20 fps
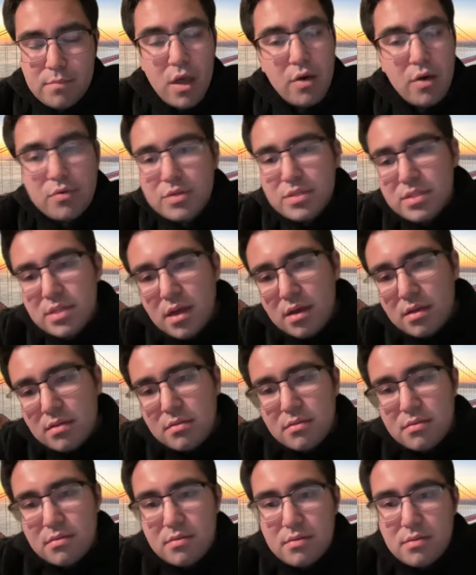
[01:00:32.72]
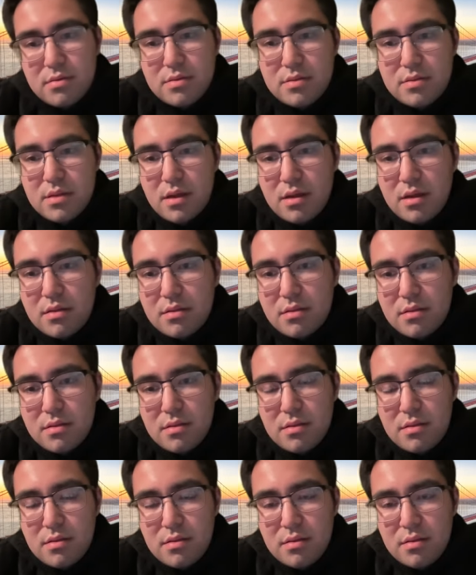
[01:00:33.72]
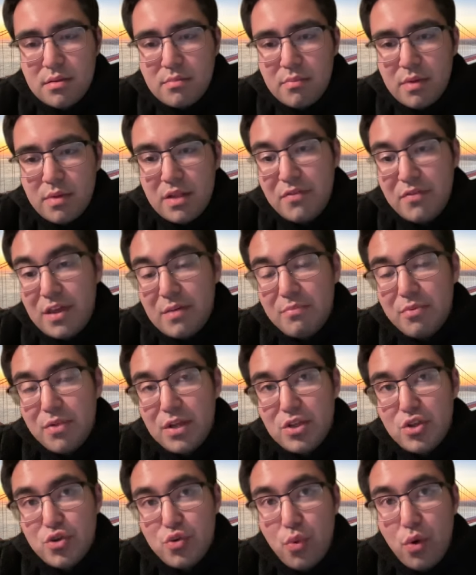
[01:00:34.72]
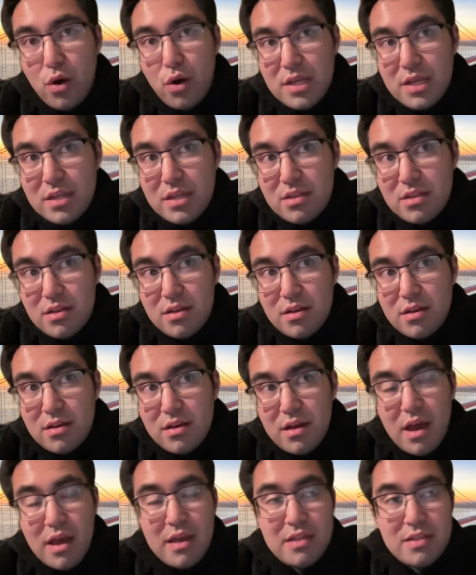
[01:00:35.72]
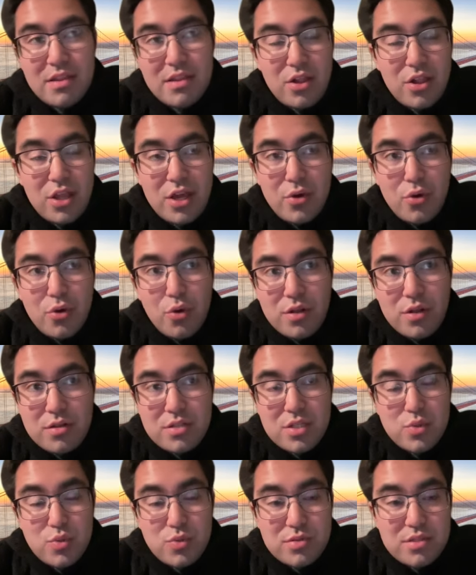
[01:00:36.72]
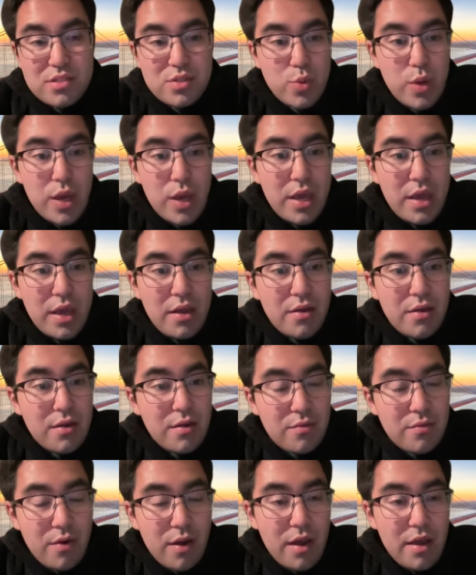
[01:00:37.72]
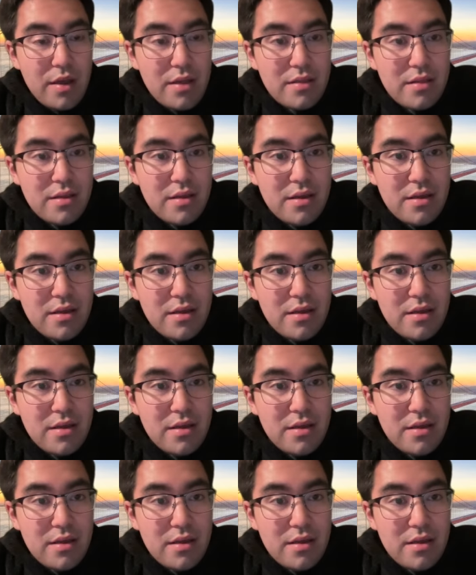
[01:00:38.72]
No, he's not. He's not. But if he can play 20 at the in the clay court swing, right?